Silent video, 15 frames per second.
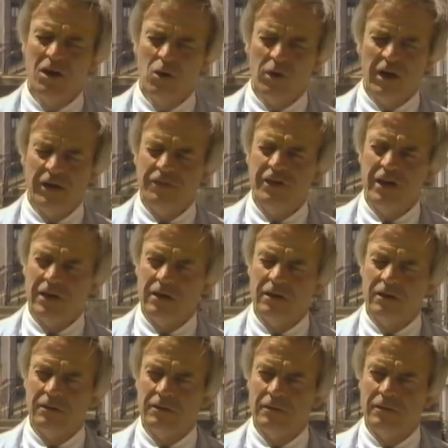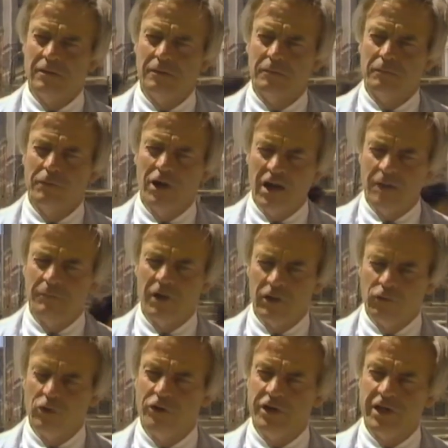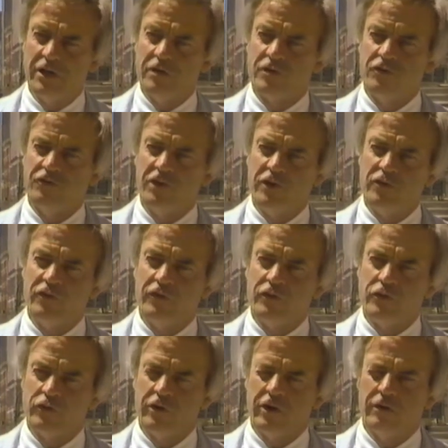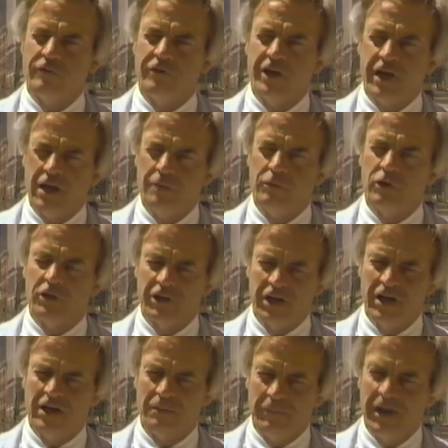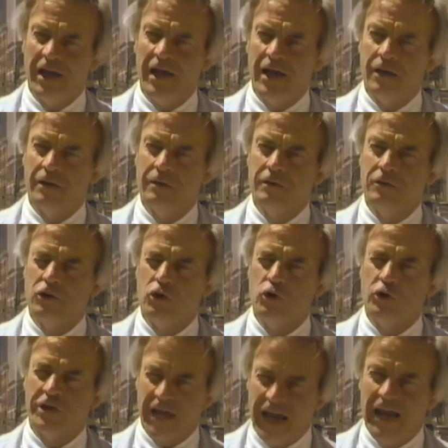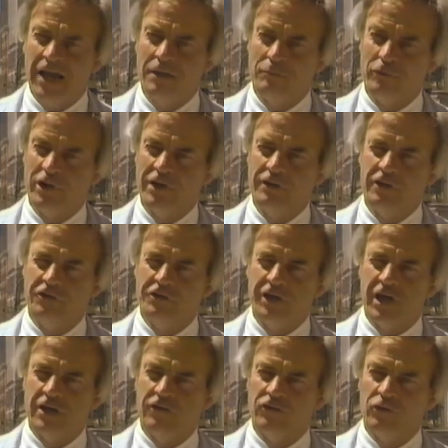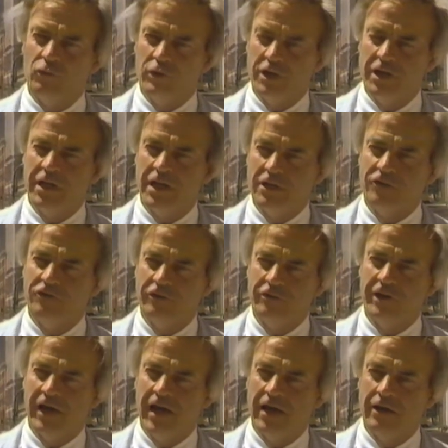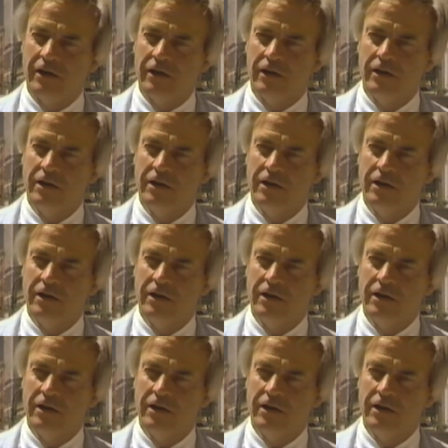Well, I think Brian Mulroney is just the sort of able young man who can bring the change that we need to Canada.